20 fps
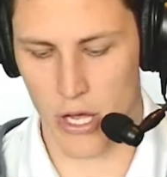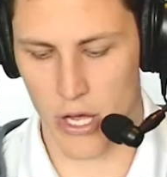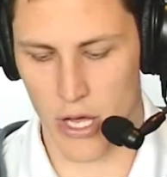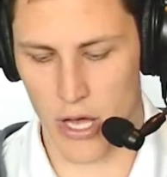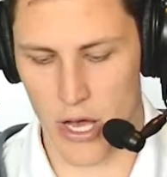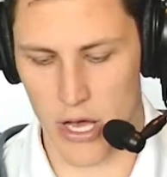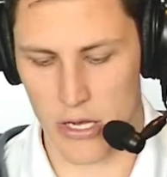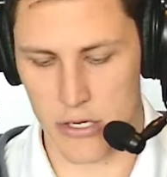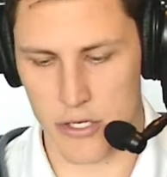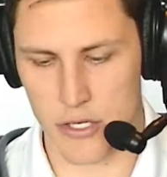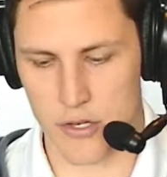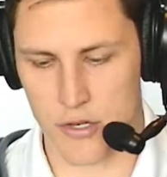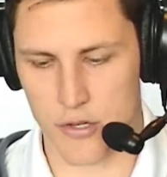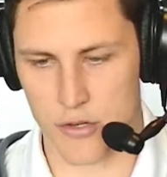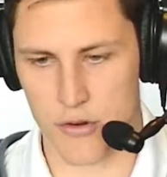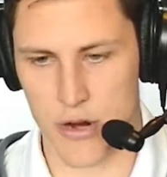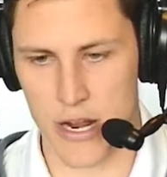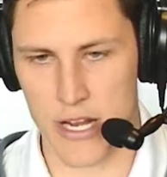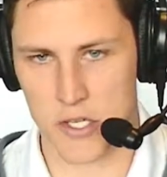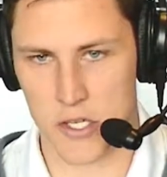
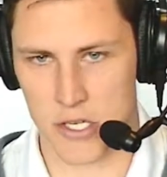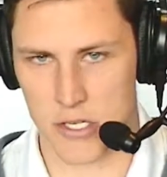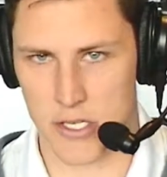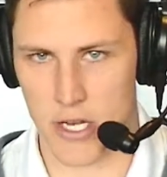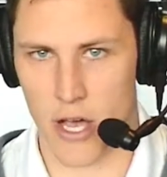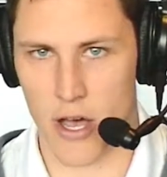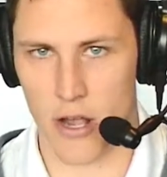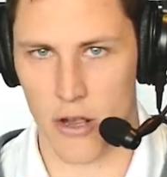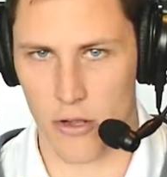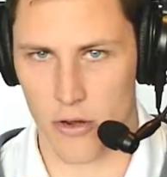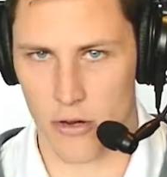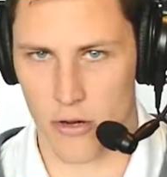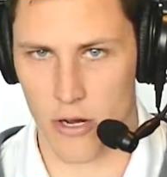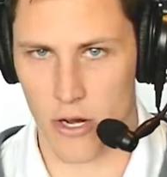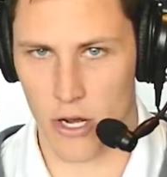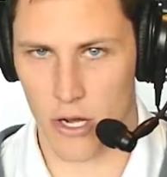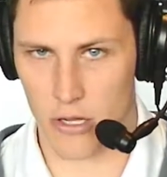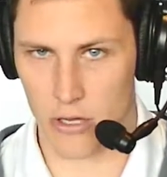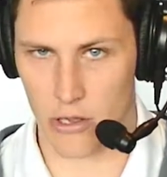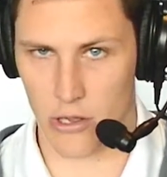stretch a dollar
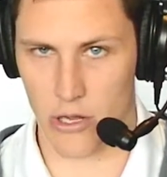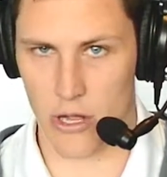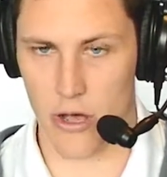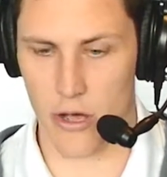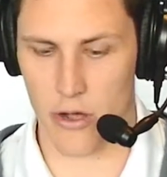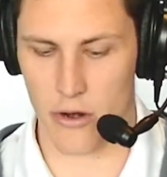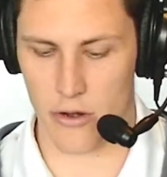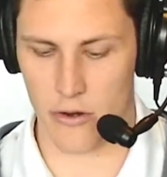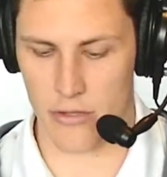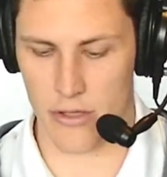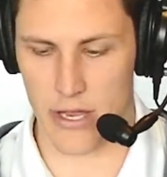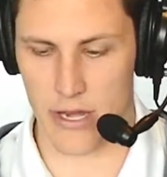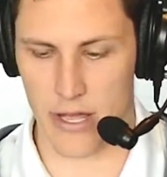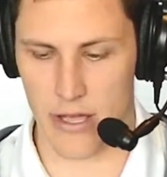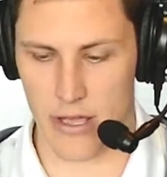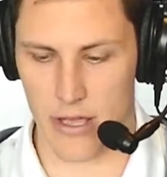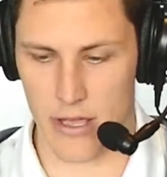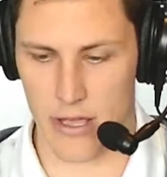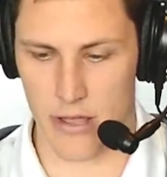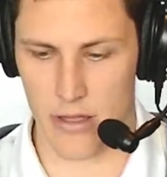longer than
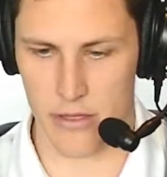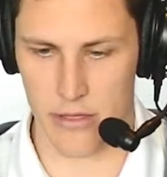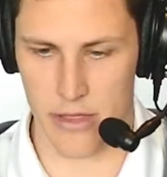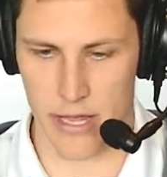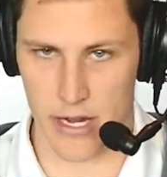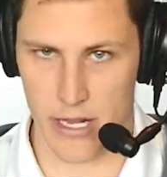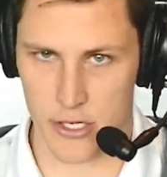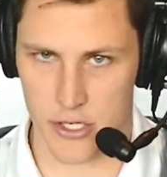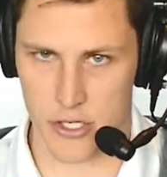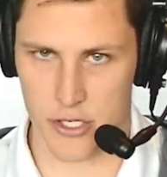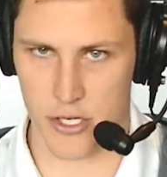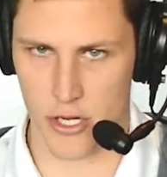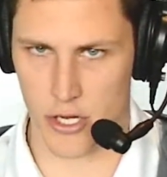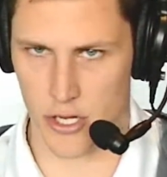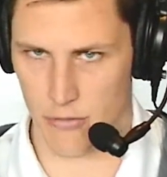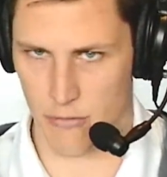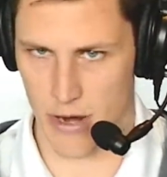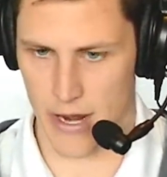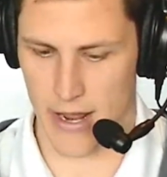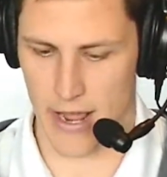it
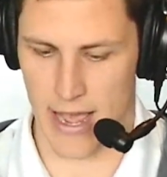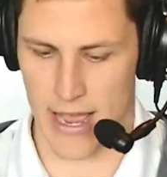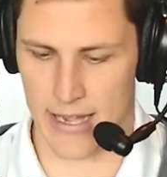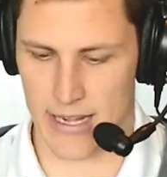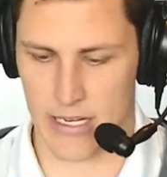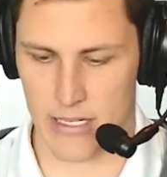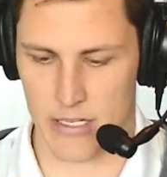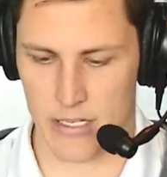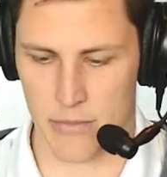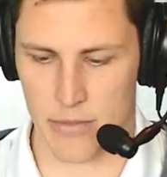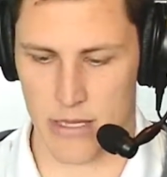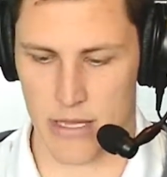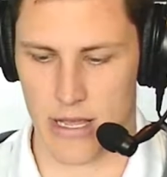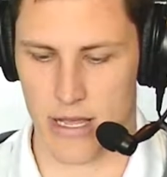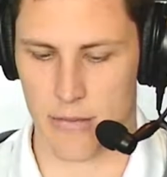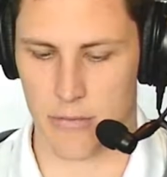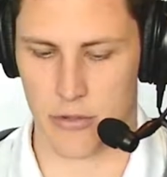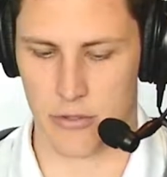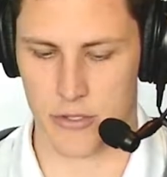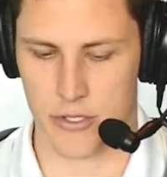should, right? I need to be
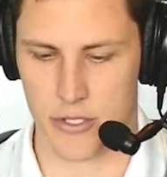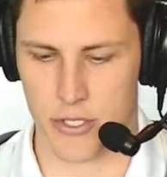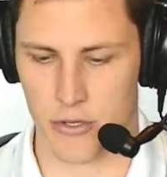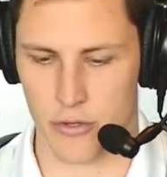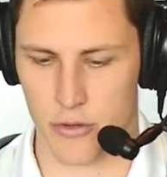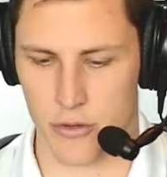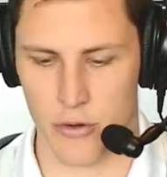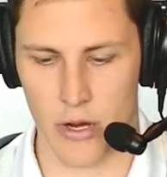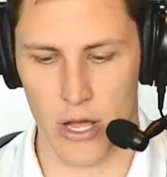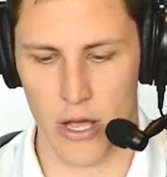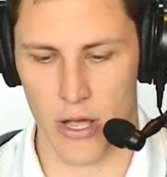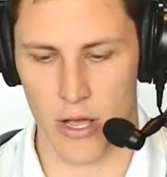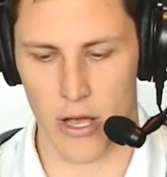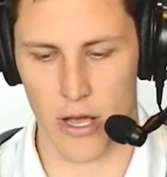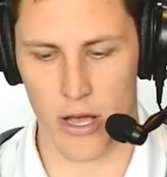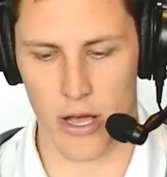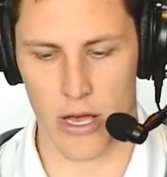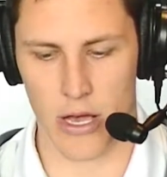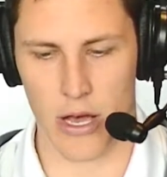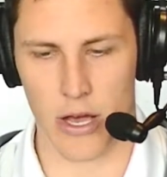able to
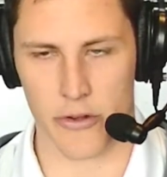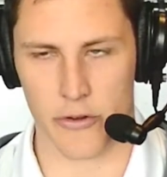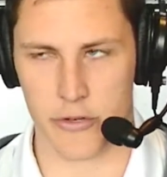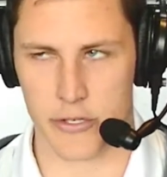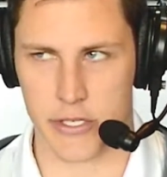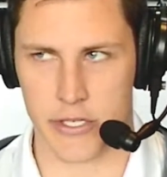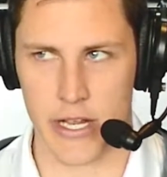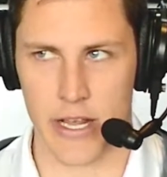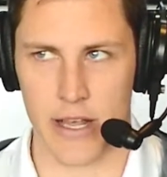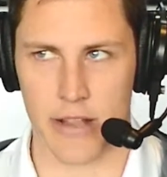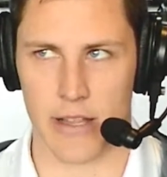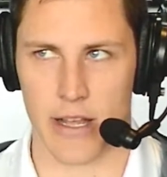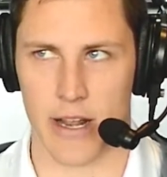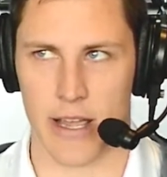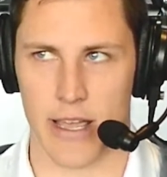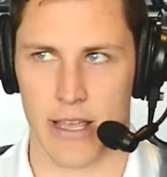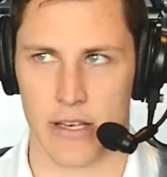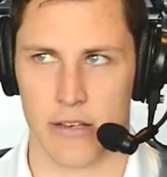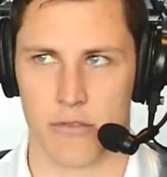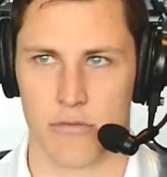understand that
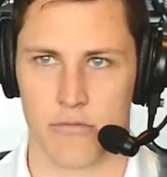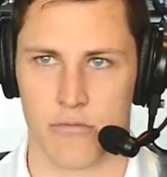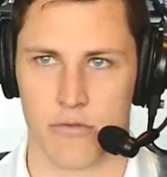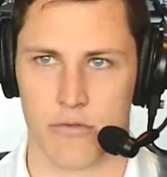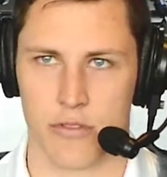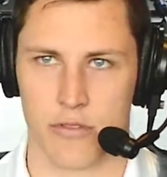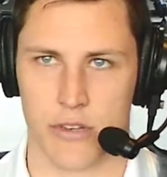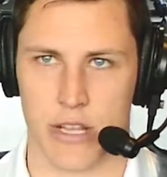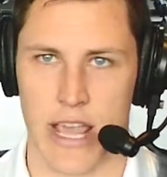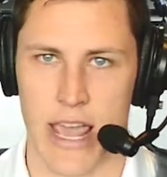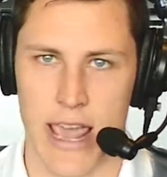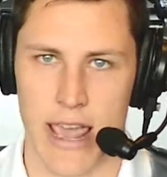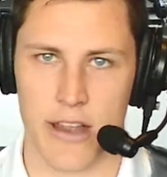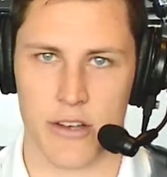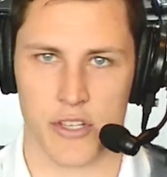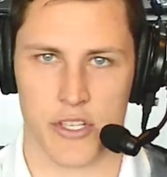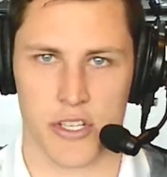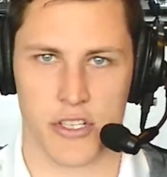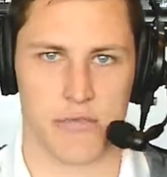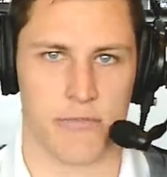I can't
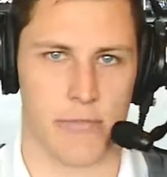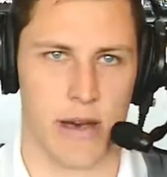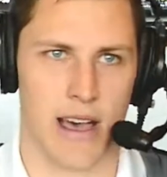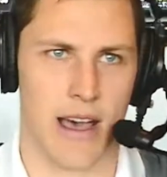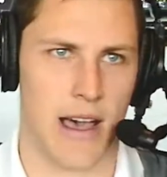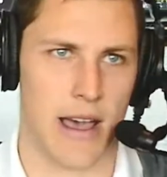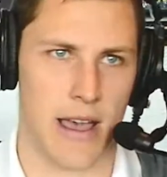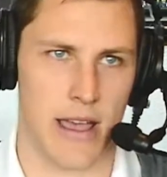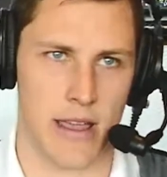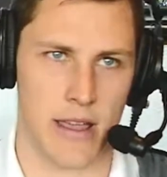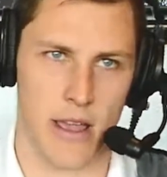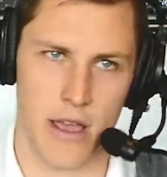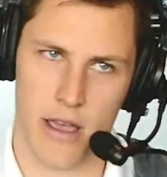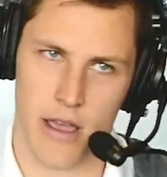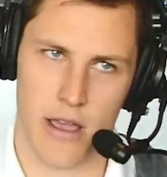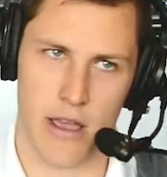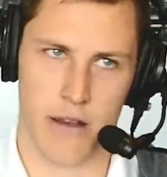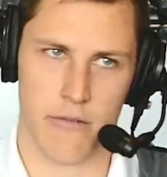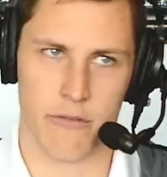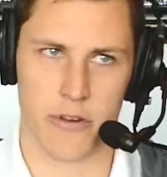just buy
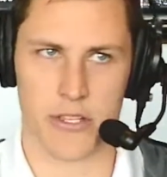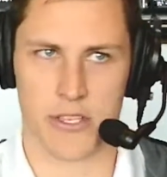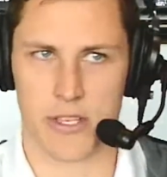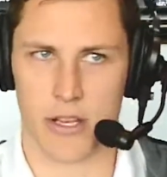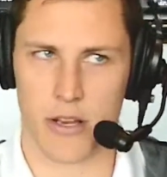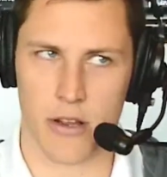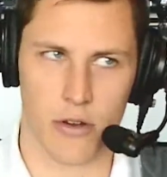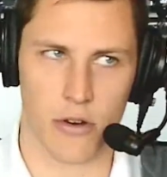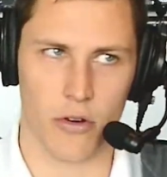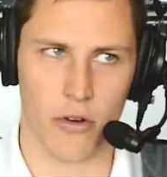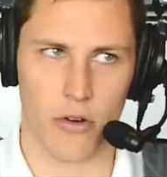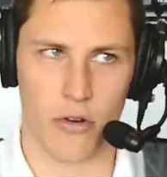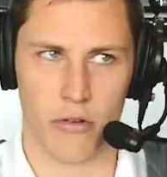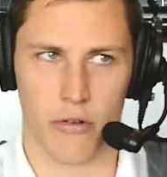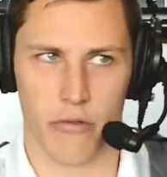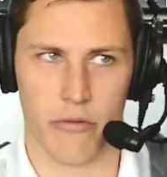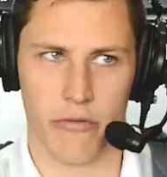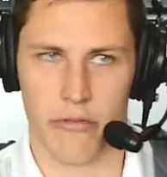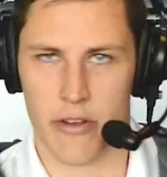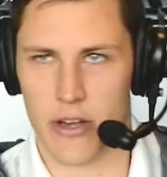every
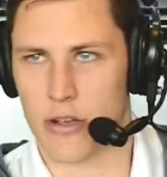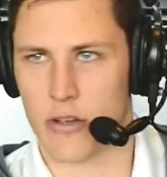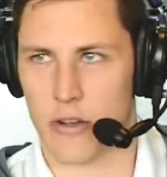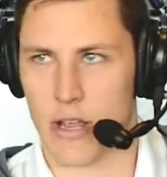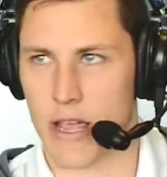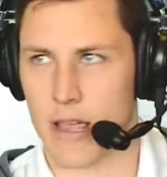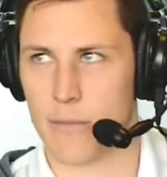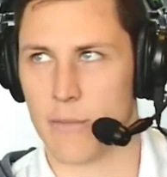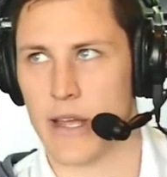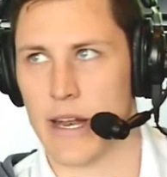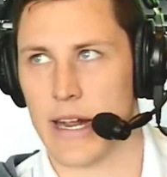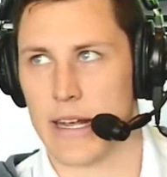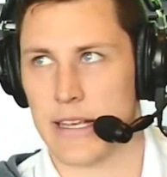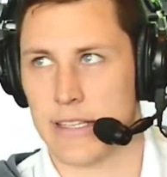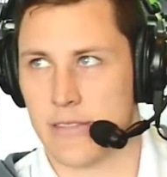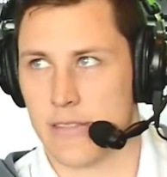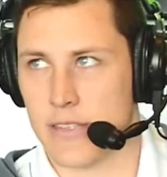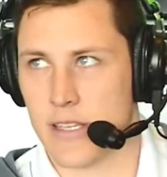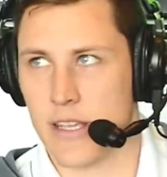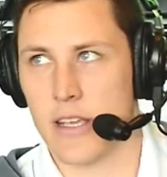single video game that I
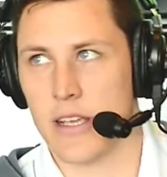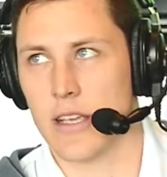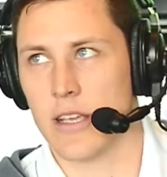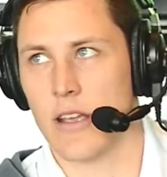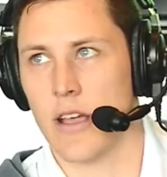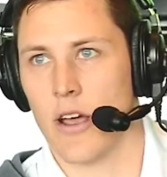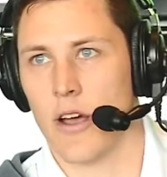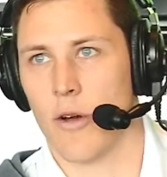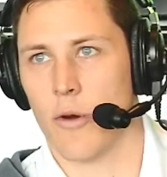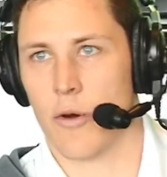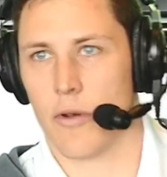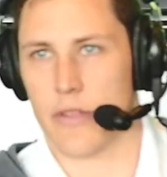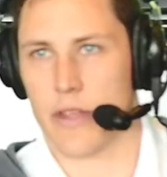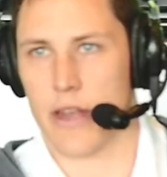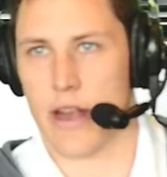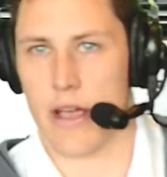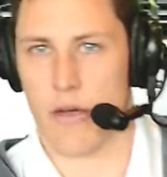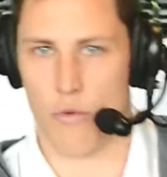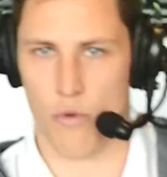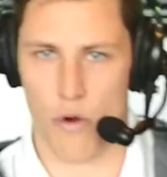see or that
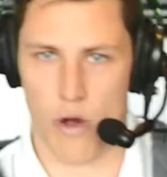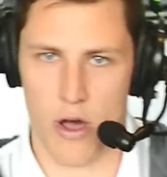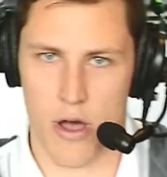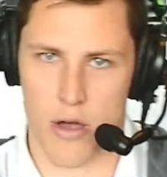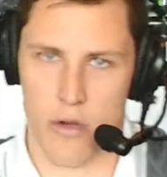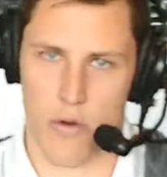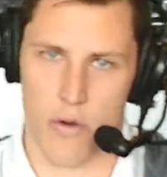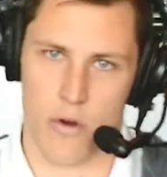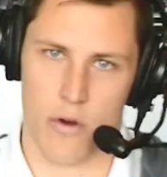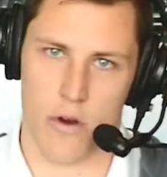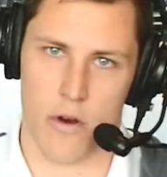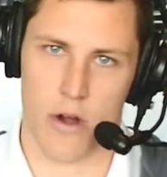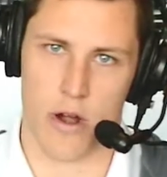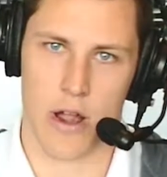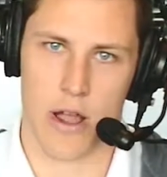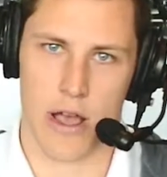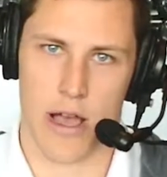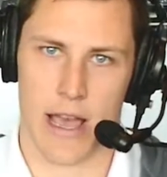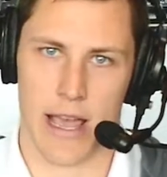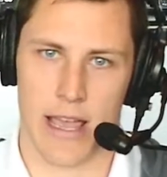I want, or
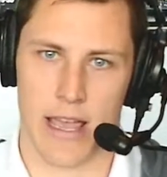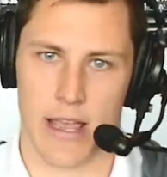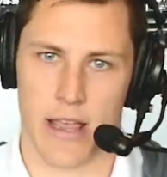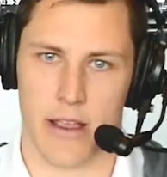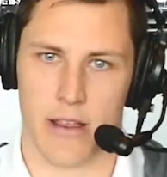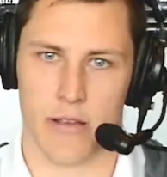I